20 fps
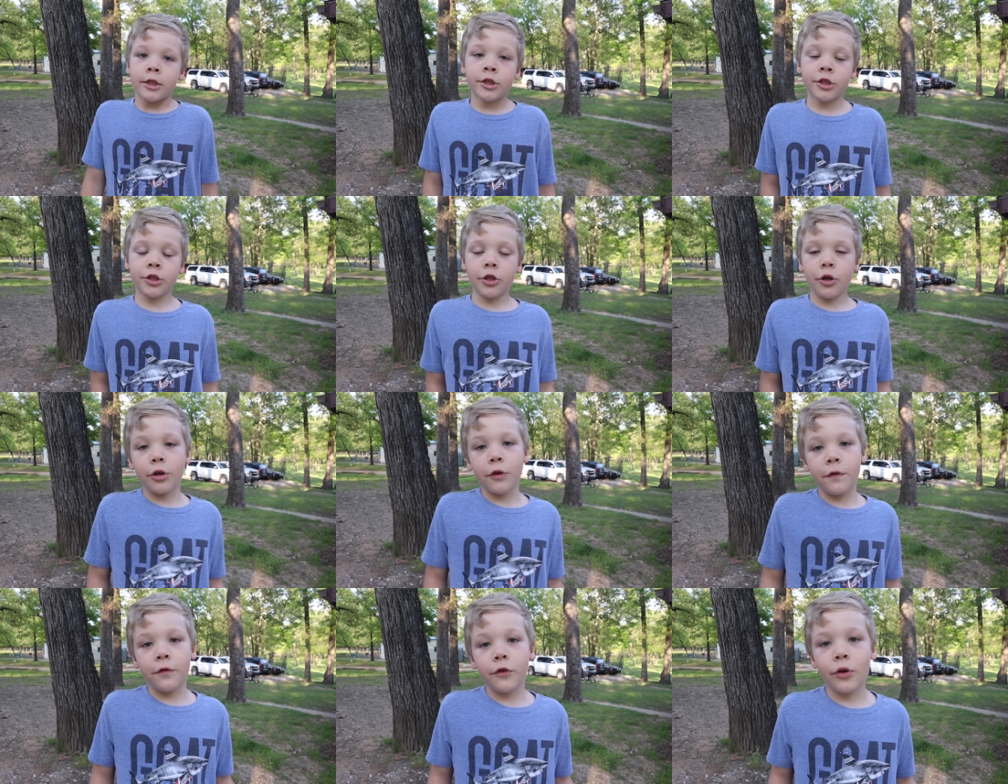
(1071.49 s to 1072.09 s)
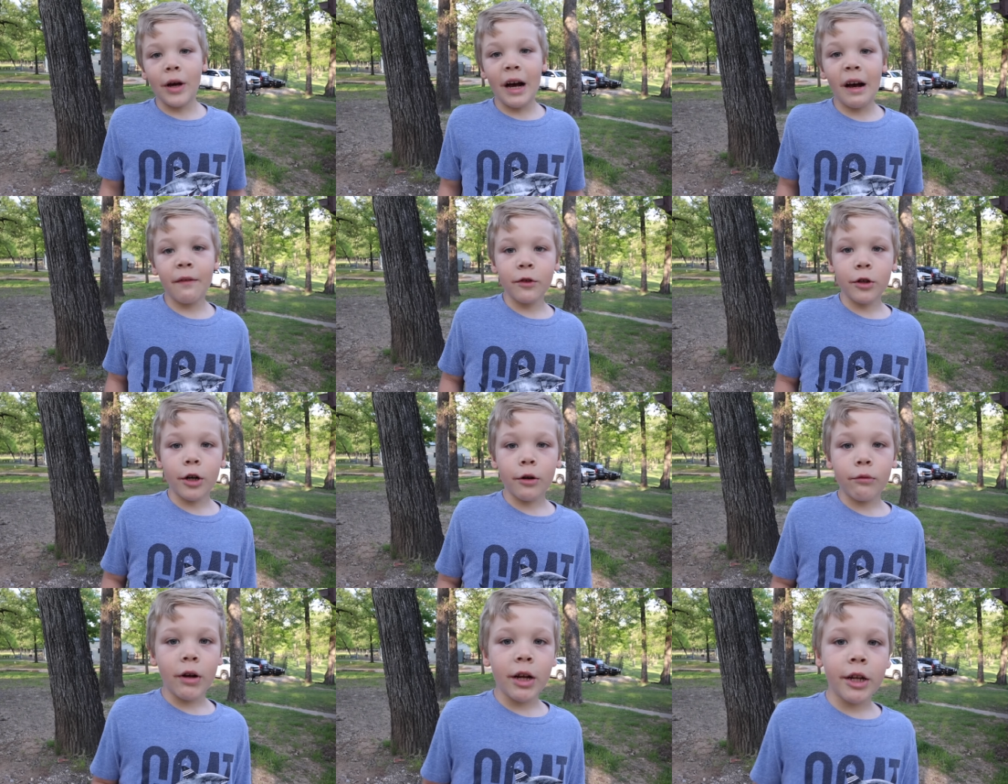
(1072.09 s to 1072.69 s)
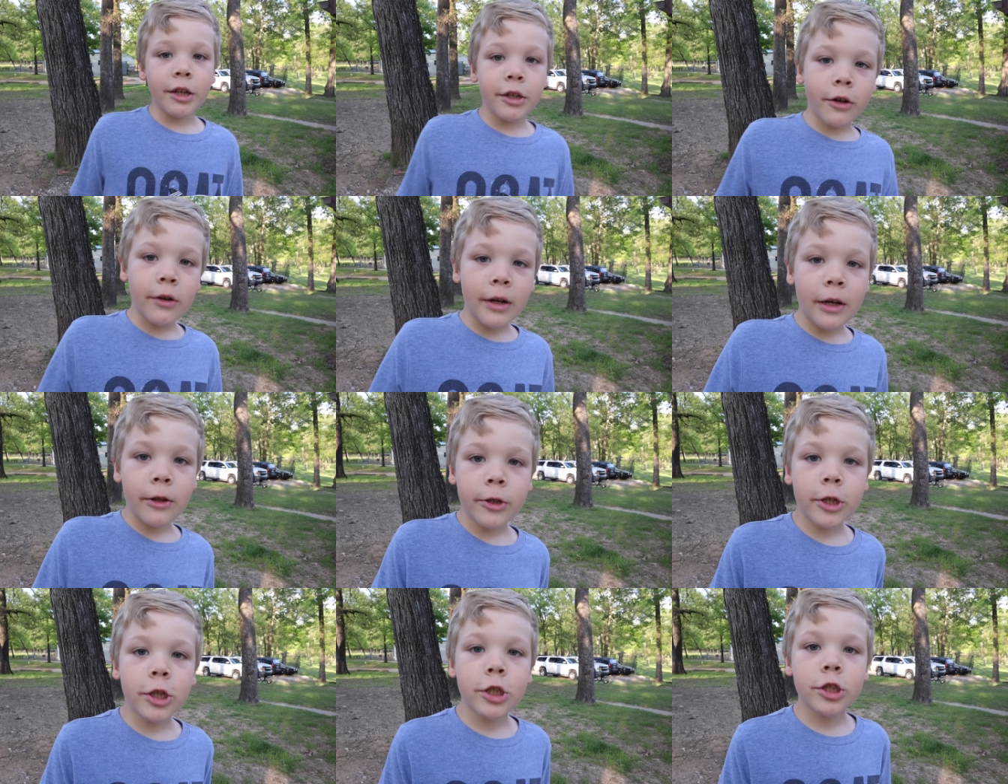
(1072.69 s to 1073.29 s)
So if you haven't already, go
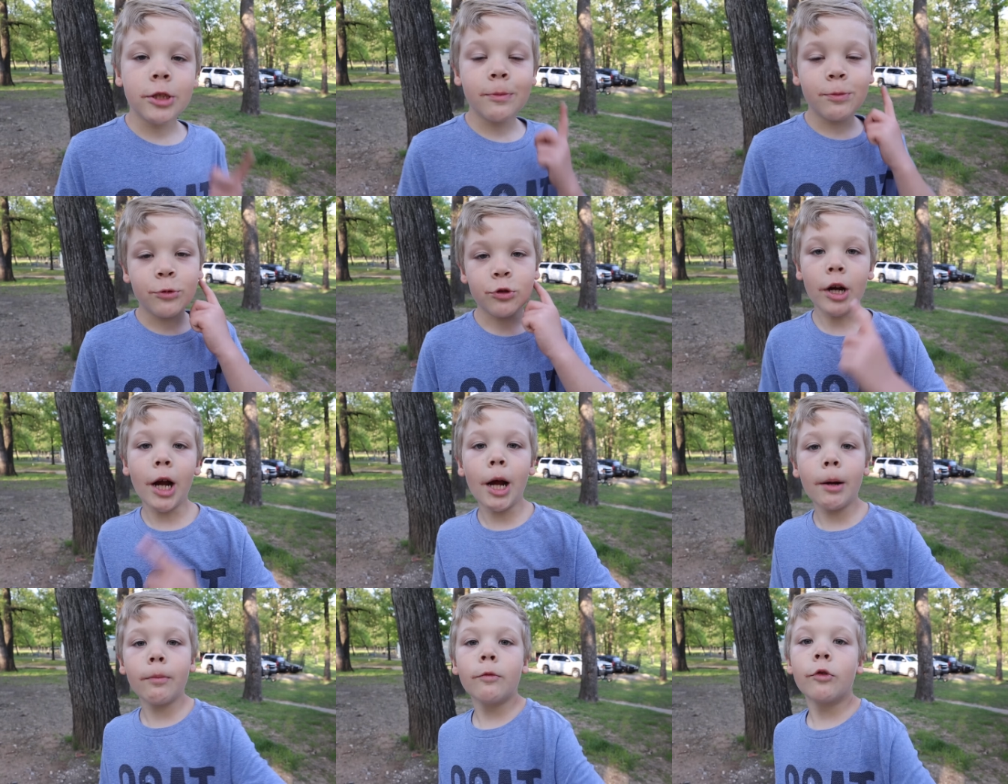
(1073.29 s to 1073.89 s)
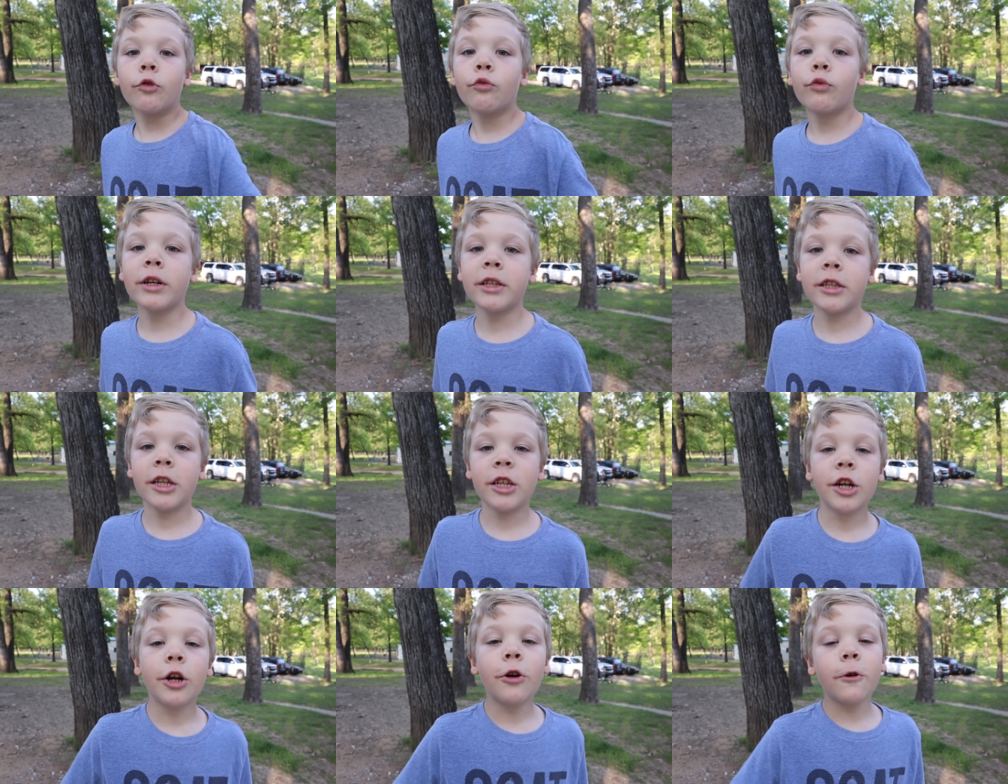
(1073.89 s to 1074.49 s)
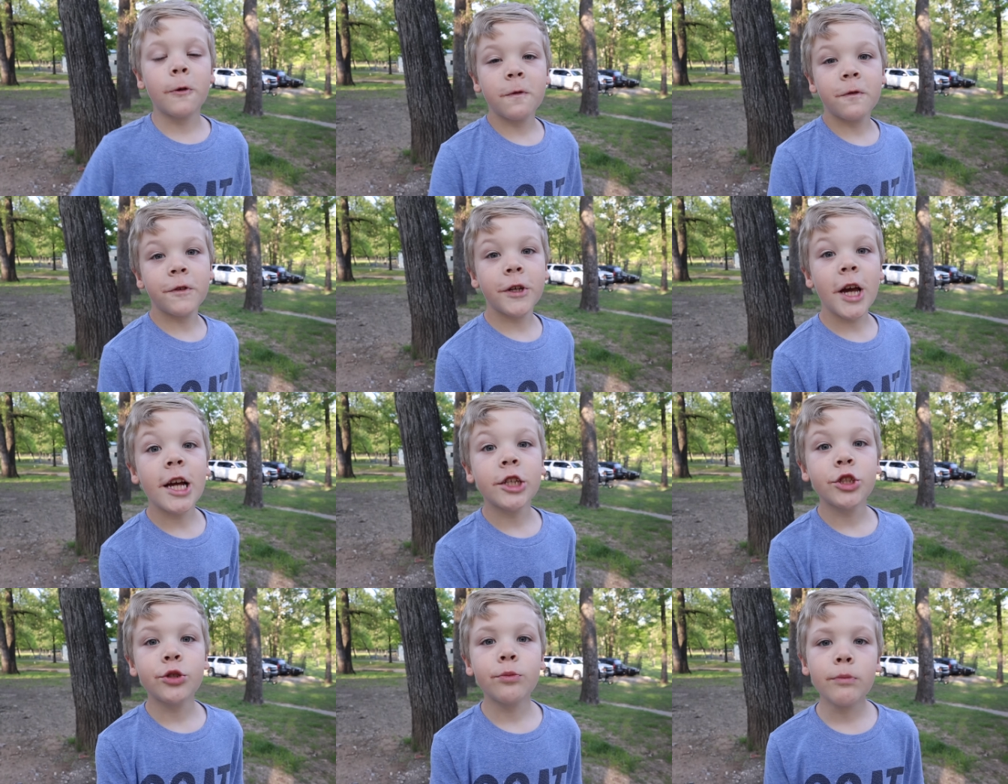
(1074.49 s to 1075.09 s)
down there, subscribe, ring the
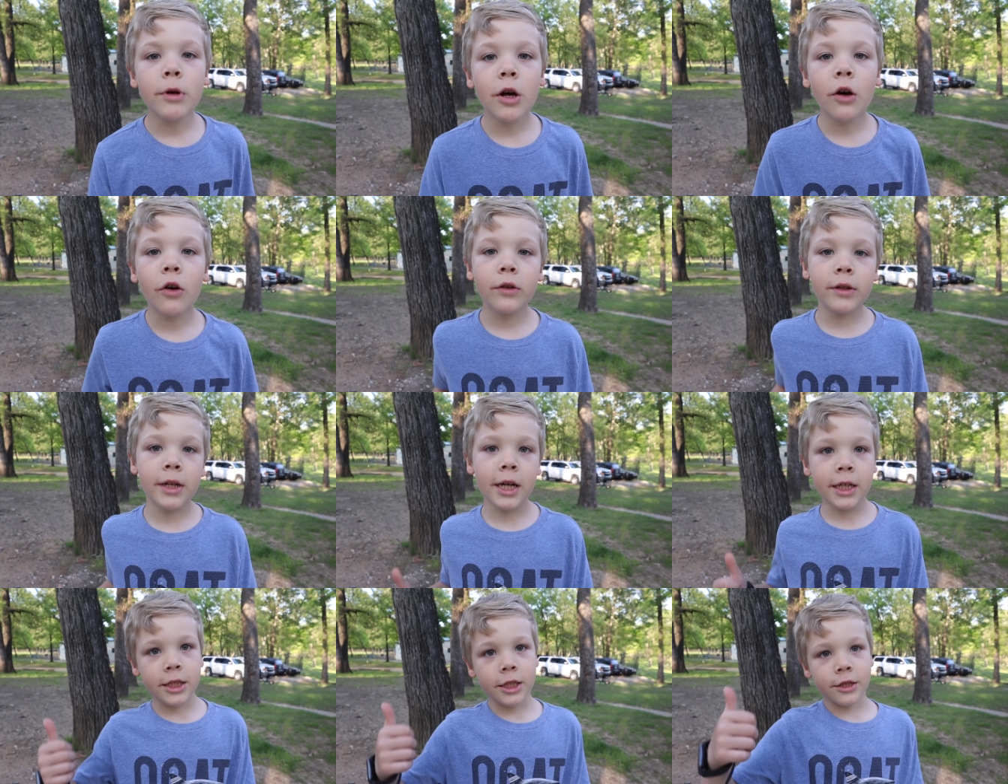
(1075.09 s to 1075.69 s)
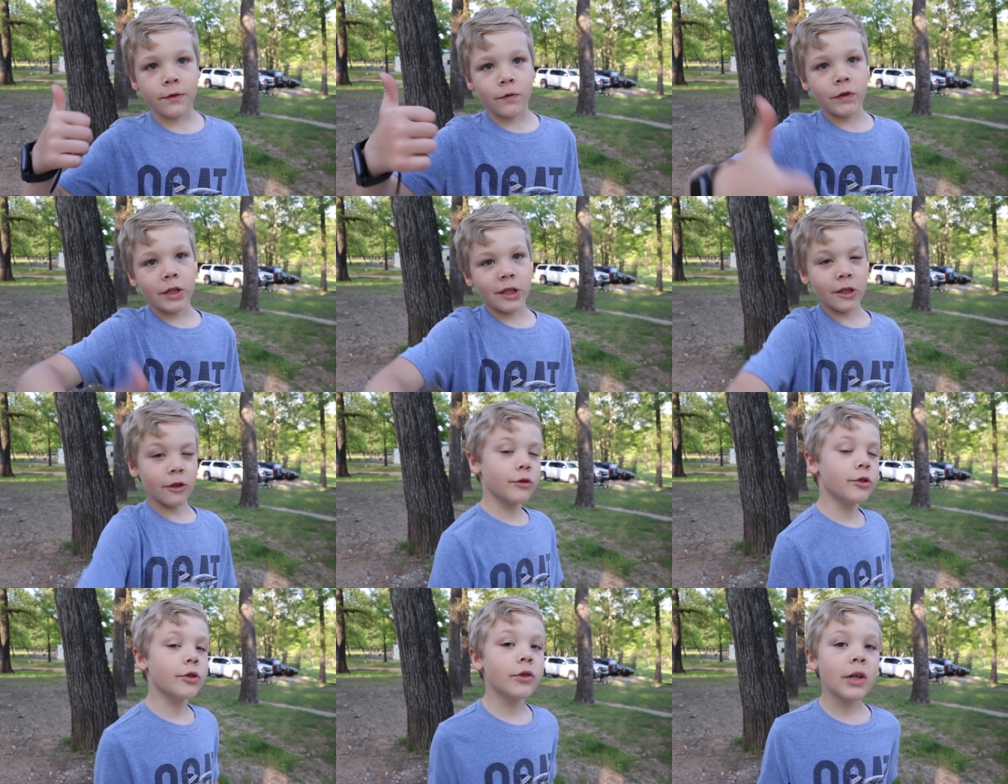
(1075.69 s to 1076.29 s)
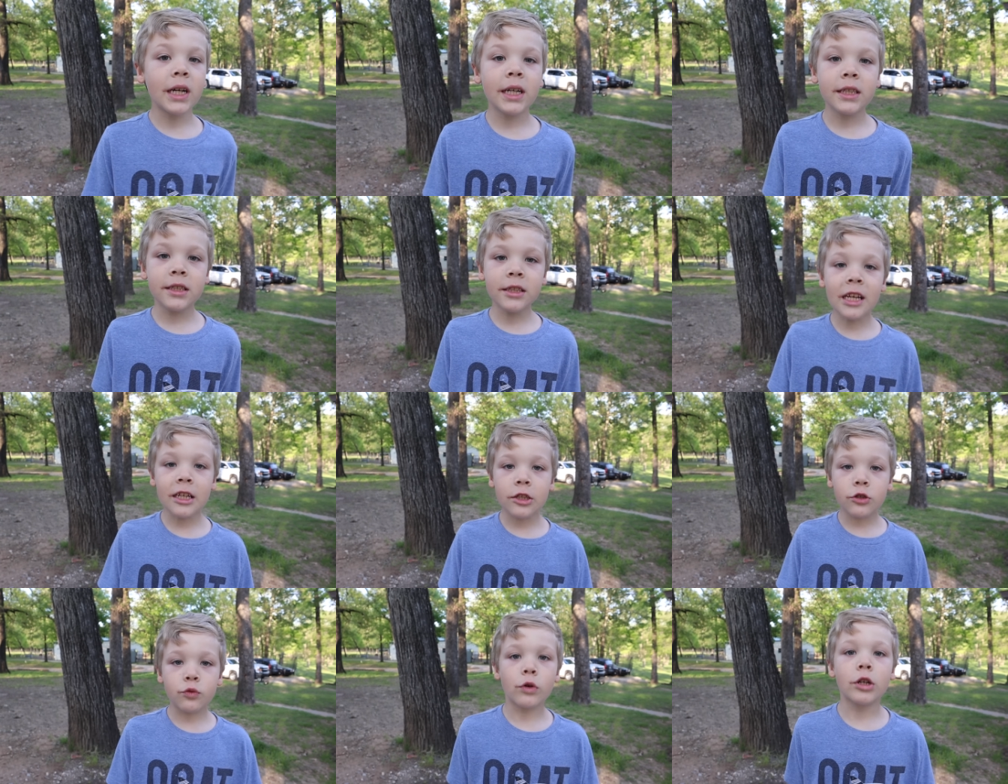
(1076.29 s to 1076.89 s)
notification bell, and like this video. So guys,
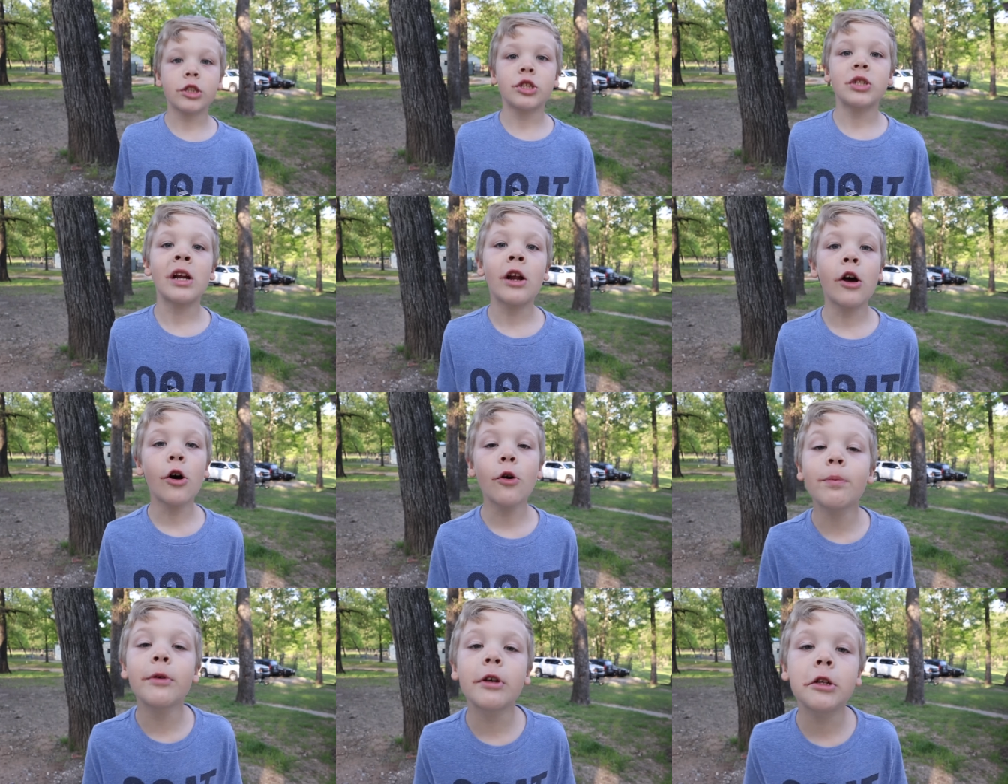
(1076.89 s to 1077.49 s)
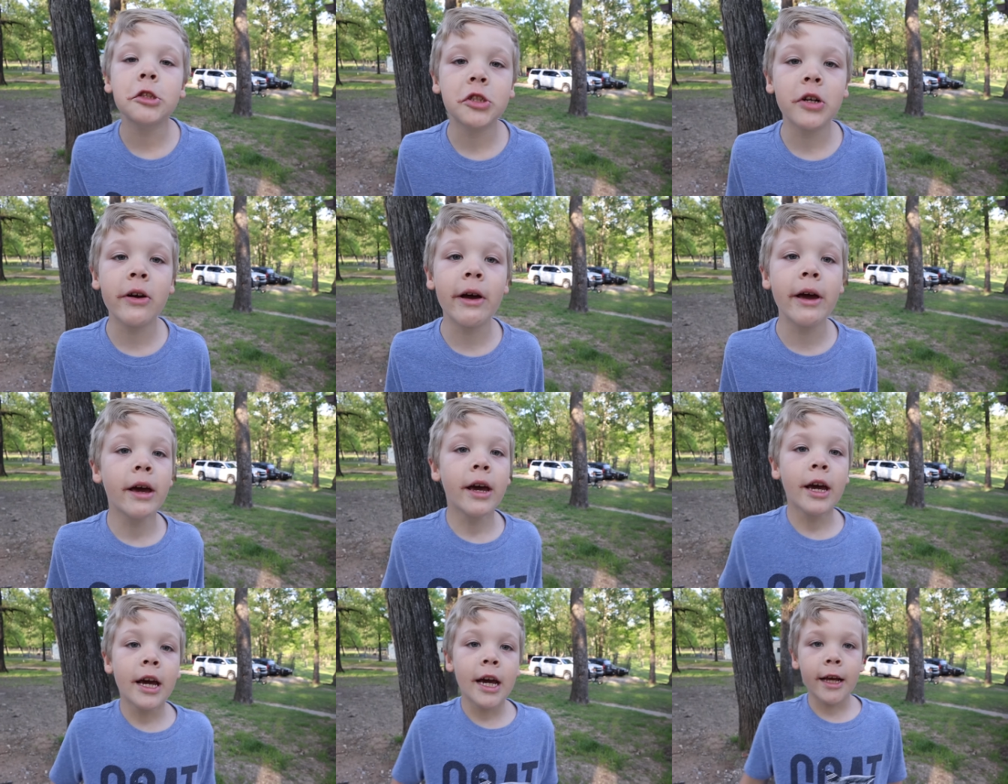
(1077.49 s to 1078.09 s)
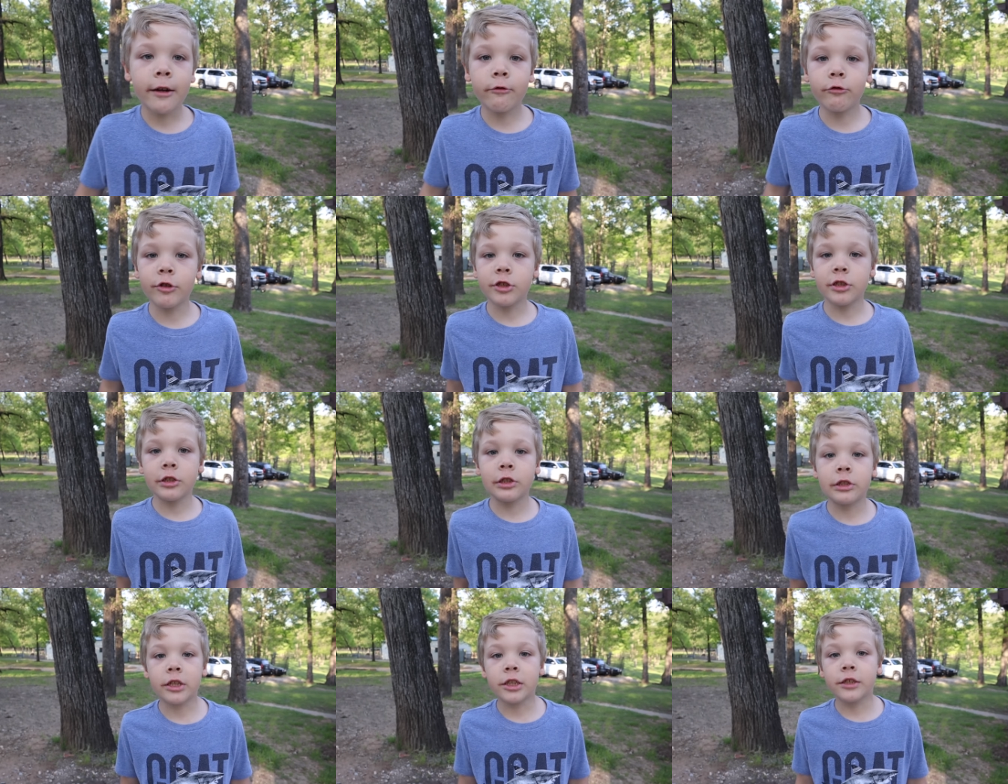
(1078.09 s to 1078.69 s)
thanks for watching. I hope you enjoy it, and we'll
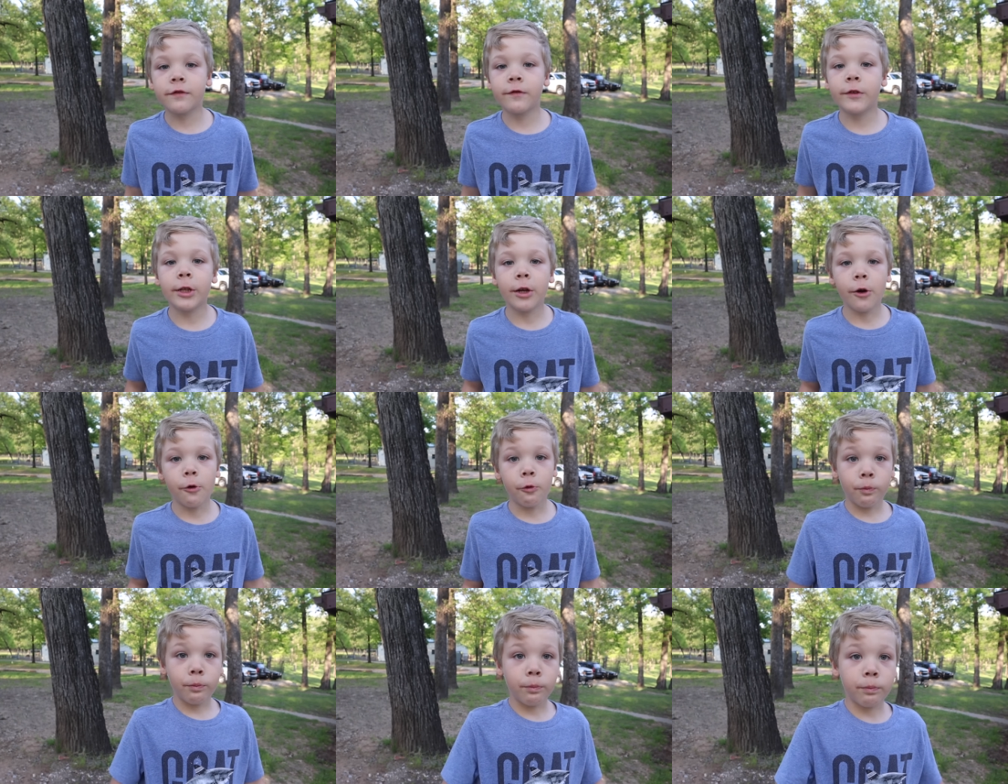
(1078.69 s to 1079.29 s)
see you next video.